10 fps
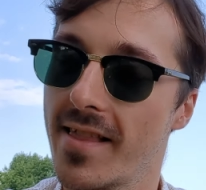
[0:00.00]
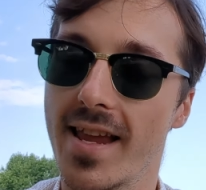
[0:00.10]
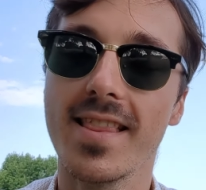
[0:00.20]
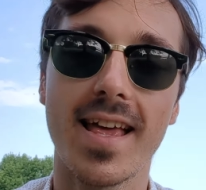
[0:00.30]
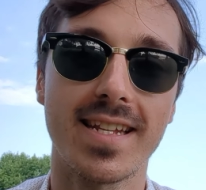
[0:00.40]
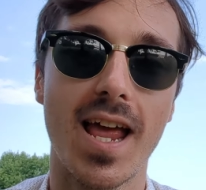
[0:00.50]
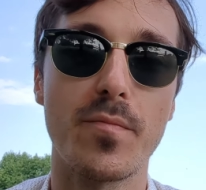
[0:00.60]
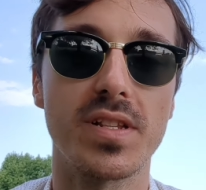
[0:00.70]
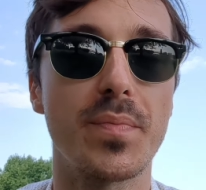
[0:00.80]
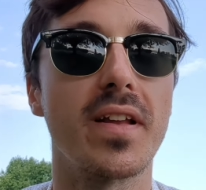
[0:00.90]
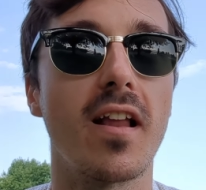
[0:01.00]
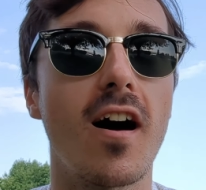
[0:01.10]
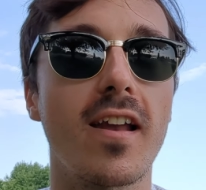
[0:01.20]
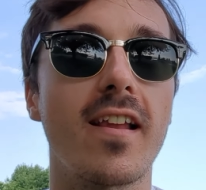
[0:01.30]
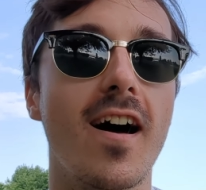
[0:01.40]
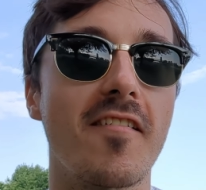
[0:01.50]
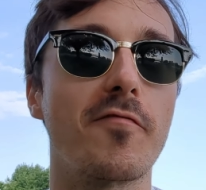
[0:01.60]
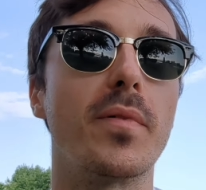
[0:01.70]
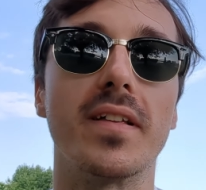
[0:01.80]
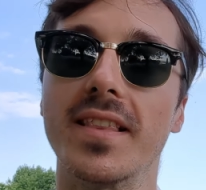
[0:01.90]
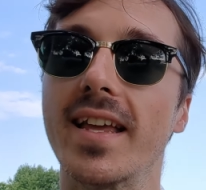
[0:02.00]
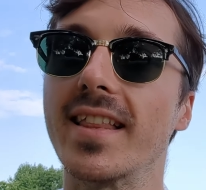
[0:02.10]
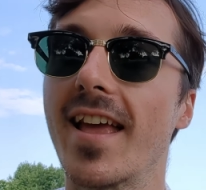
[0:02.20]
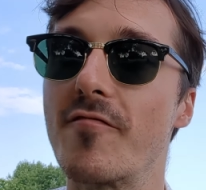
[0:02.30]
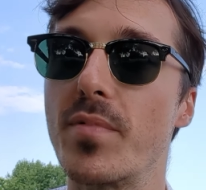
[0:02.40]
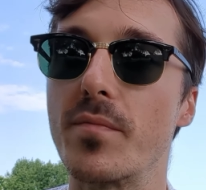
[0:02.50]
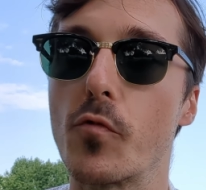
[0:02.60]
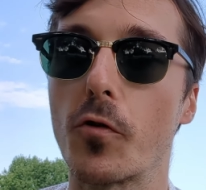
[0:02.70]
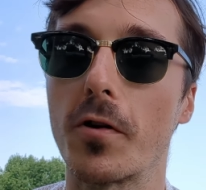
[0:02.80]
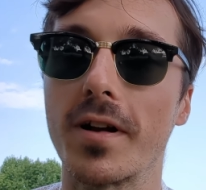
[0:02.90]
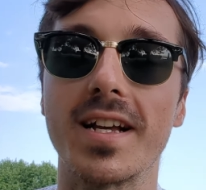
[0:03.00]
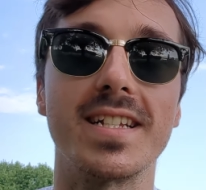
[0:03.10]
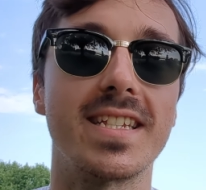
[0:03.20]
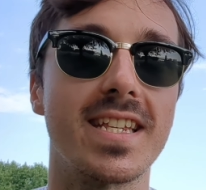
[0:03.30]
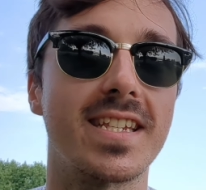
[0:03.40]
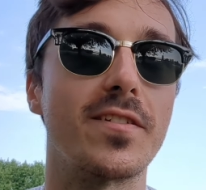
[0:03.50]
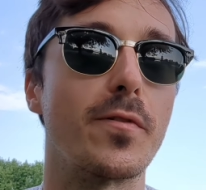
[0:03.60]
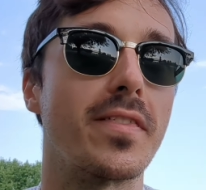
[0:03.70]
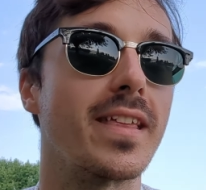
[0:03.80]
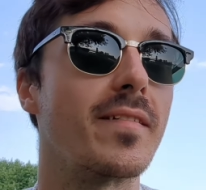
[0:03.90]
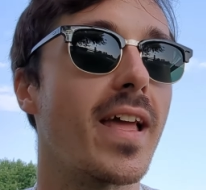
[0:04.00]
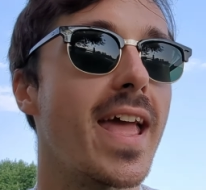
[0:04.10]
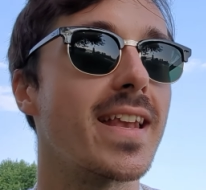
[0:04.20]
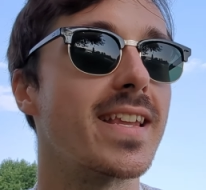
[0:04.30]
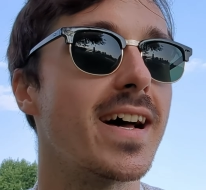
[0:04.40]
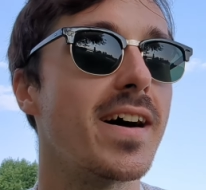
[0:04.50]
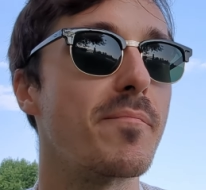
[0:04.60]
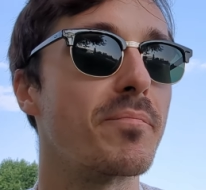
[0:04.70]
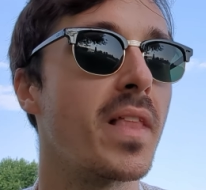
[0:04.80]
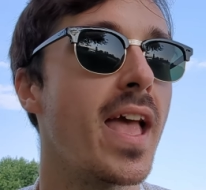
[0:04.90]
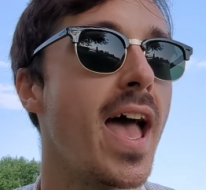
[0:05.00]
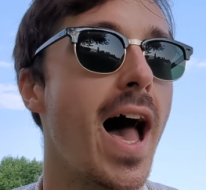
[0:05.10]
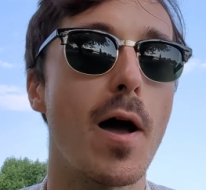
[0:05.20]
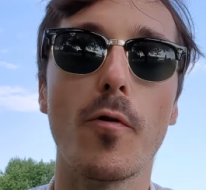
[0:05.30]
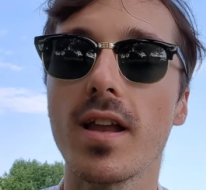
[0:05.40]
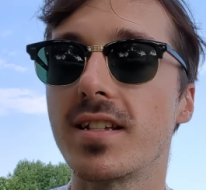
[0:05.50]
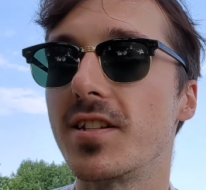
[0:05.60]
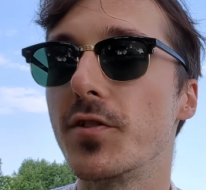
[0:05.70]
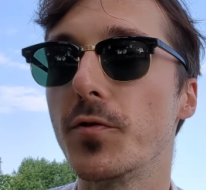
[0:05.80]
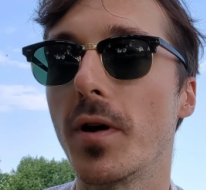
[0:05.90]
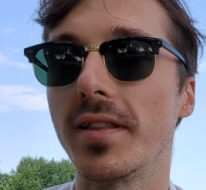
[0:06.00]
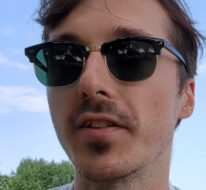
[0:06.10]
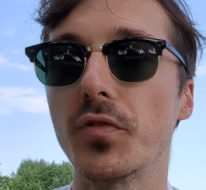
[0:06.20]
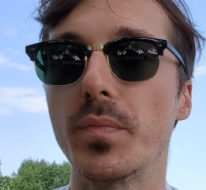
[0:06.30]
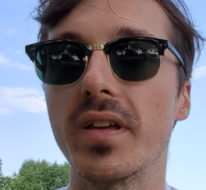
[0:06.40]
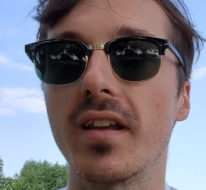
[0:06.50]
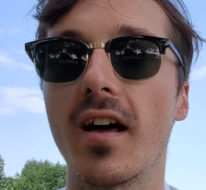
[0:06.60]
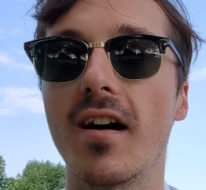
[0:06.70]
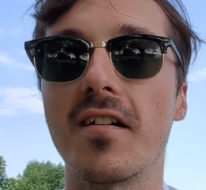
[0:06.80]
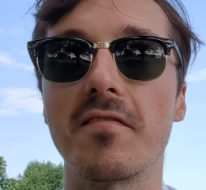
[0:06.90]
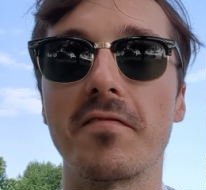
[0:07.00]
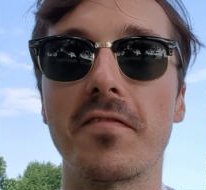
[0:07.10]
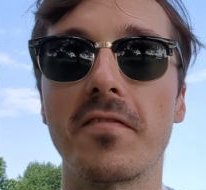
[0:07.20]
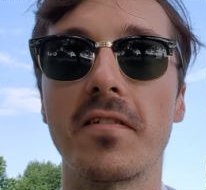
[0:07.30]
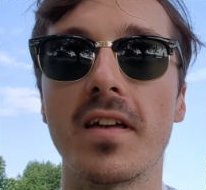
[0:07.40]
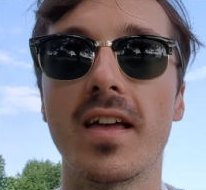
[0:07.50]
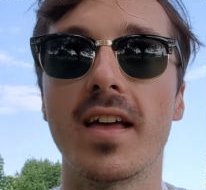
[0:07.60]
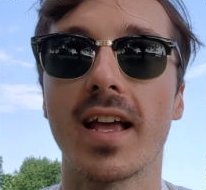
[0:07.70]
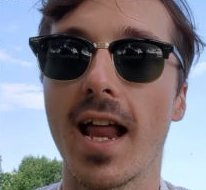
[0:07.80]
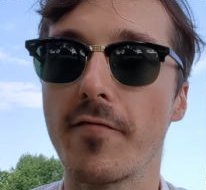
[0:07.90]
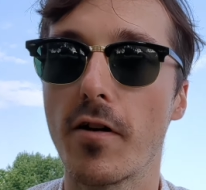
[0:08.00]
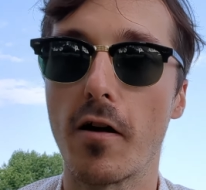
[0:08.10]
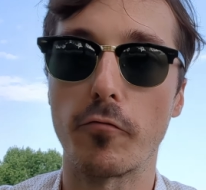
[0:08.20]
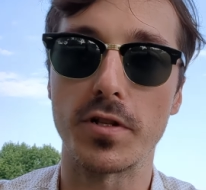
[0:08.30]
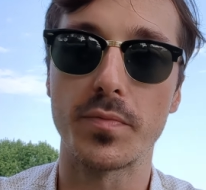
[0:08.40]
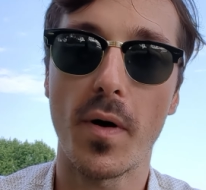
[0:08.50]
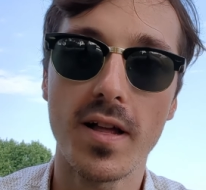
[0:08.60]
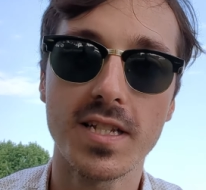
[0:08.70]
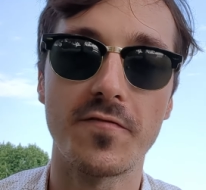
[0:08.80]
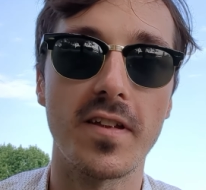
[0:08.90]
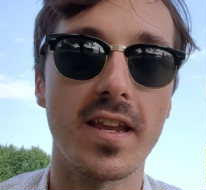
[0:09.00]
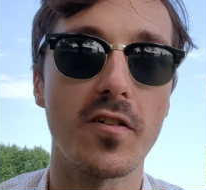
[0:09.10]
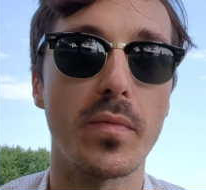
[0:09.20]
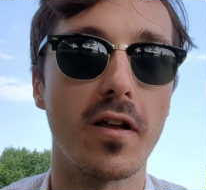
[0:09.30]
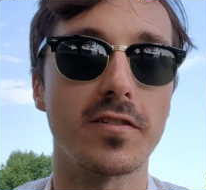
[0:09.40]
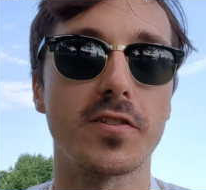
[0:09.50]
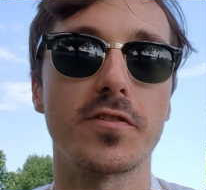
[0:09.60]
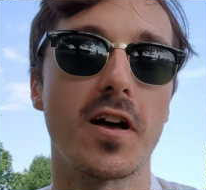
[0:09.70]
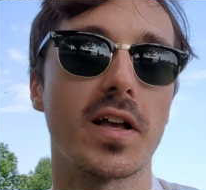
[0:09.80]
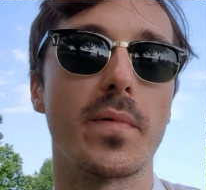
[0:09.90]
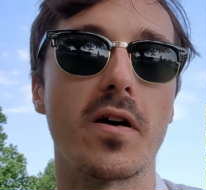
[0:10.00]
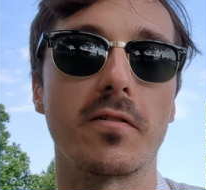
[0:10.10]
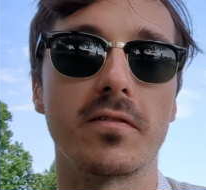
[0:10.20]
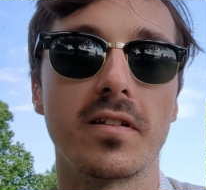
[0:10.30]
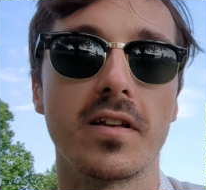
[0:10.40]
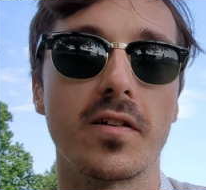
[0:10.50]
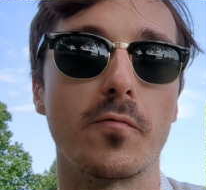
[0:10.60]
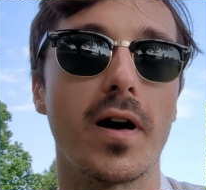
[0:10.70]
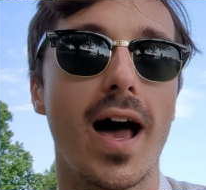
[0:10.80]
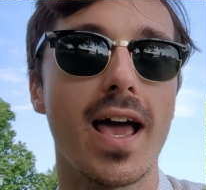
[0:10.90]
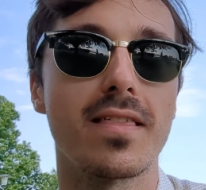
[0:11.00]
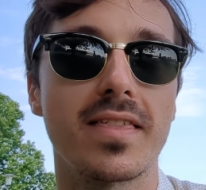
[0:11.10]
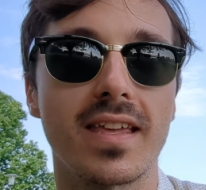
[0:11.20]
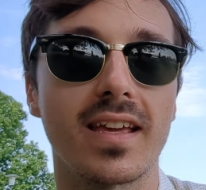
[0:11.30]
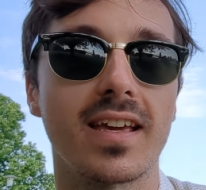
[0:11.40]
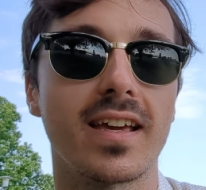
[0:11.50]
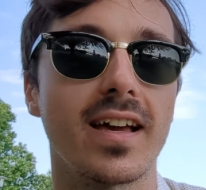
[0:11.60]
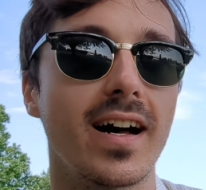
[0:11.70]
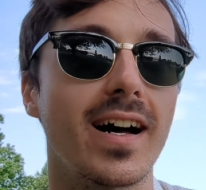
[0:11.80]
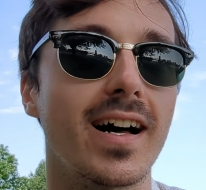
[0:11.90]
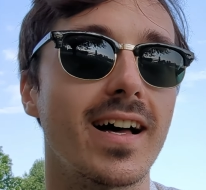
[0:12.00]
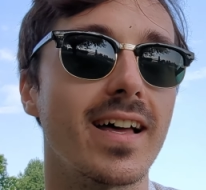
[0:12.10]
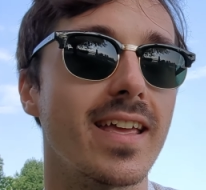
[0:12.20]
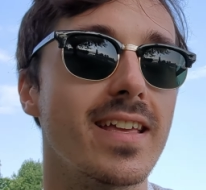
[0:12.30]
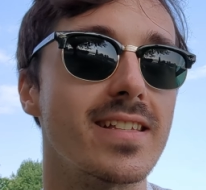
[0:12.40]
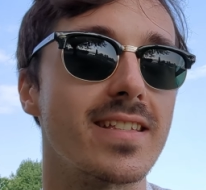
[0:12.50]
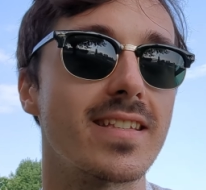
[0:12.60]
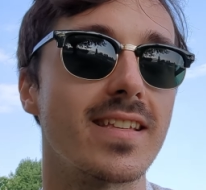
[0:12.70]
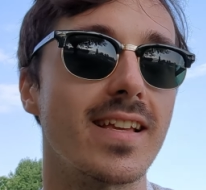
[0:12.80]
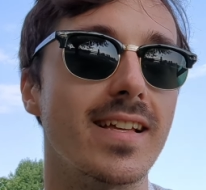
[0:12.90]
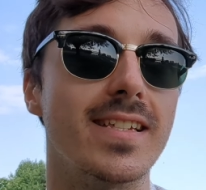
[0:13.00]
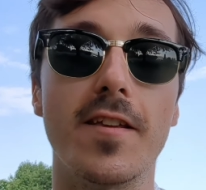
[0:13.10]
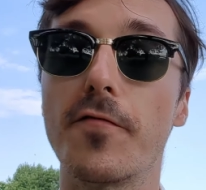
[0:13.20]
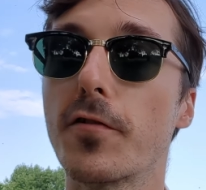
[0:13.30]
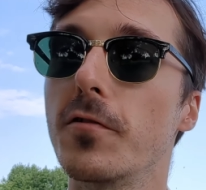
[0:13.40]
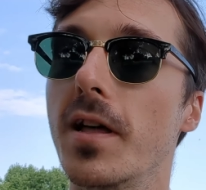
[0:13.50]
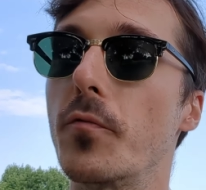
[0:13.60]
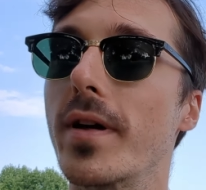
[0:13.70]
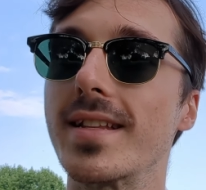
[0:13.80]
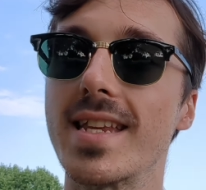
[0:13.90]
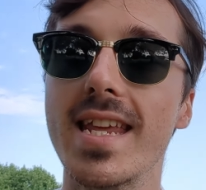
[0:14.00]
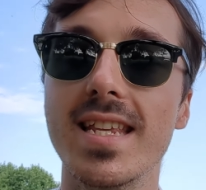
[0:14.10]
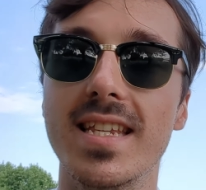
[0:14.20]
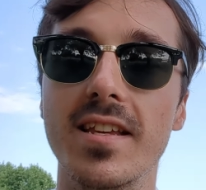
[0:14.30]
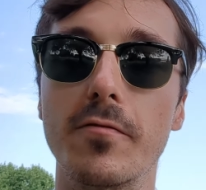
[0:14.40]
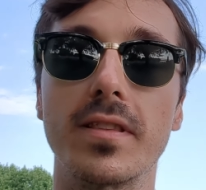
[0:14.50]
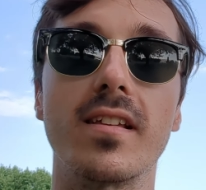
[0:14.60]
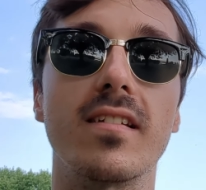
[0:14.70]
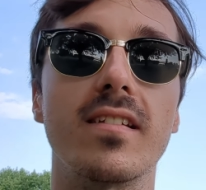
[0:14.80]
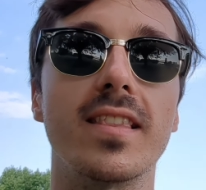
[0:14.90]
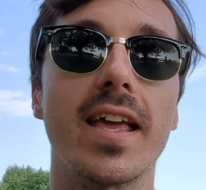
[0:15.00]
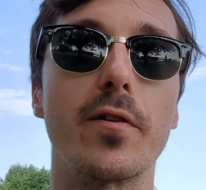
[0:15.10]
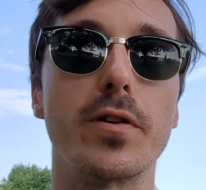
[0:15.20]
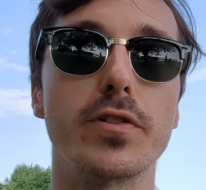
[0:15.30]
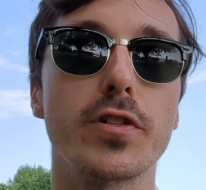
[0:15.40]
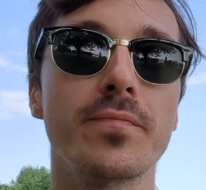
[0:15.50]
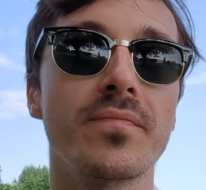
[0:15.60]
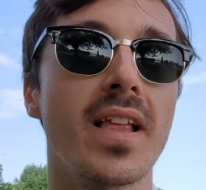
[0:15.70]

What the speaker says: In that time it's been on and off, but lately I've been more consistent with it. And I wanted to do a little bit of kind of a response video, but also talk about what I think is difficult and what is easy with the language